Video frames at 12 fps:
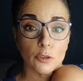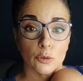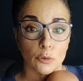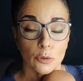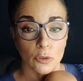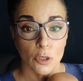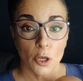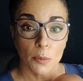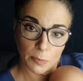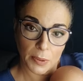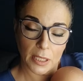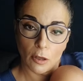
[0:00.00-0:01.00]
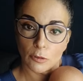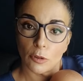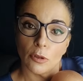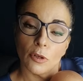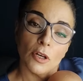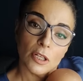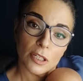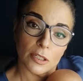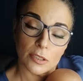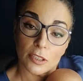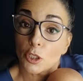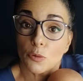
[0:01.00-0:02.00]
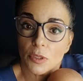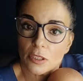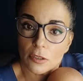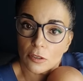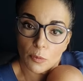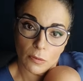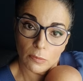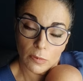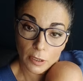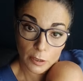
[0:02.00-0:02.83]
and not just sitting hanging with both his legs straight.